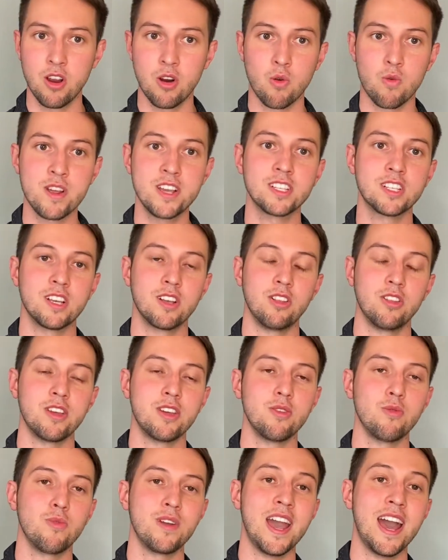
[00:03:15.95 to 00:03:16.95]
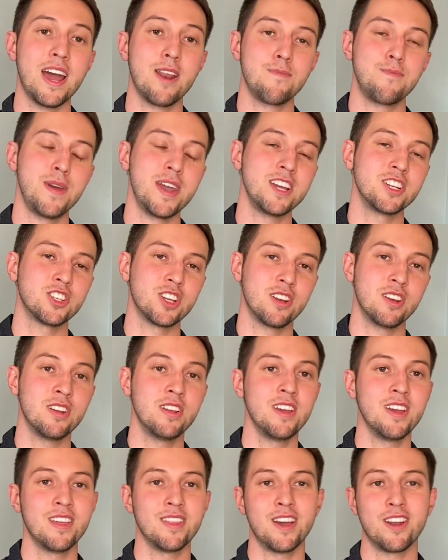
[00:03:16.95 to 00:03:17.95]
Recently, we had a patient
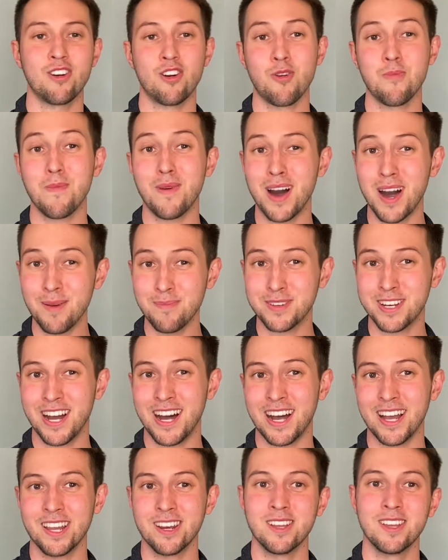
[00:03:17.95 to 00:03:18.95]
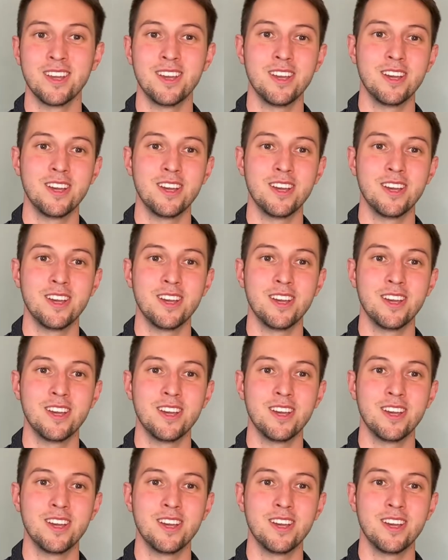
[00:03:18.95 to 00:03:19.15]
that her mom died.